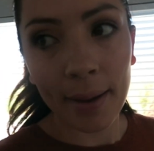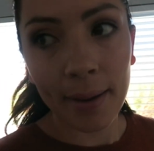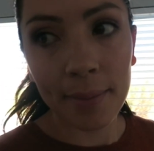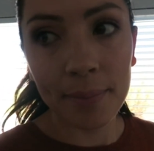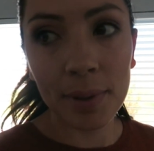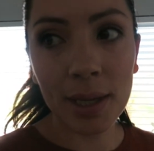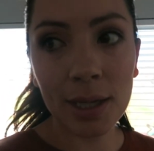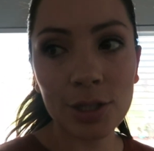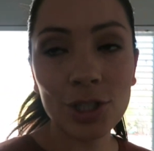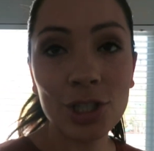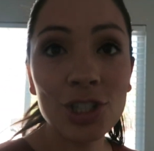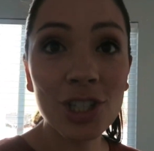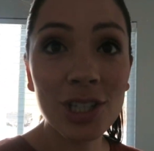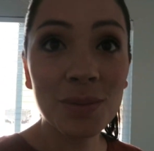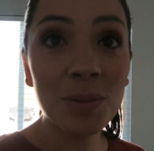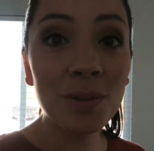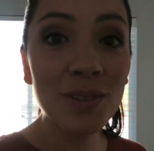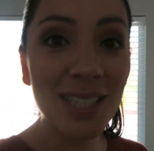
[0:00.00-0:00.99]
uh, because she
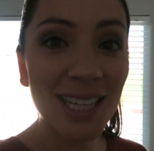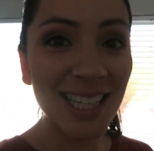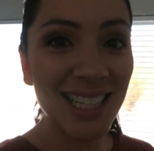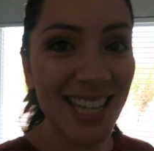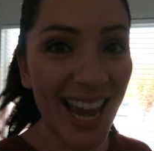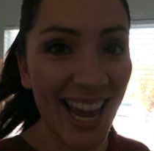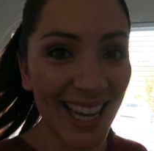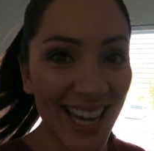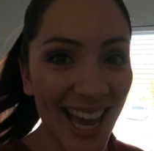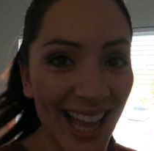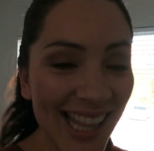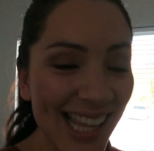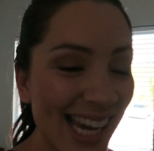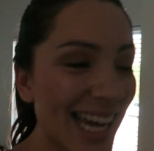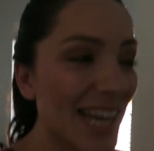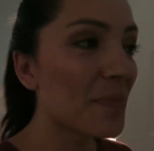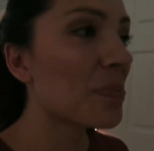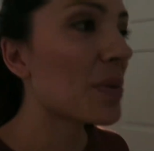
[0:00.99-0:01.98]
just moved in. Yay,
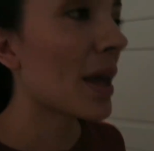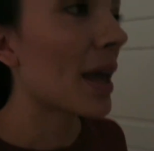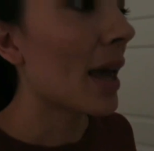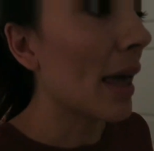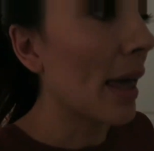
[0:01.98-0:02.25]
Kelly!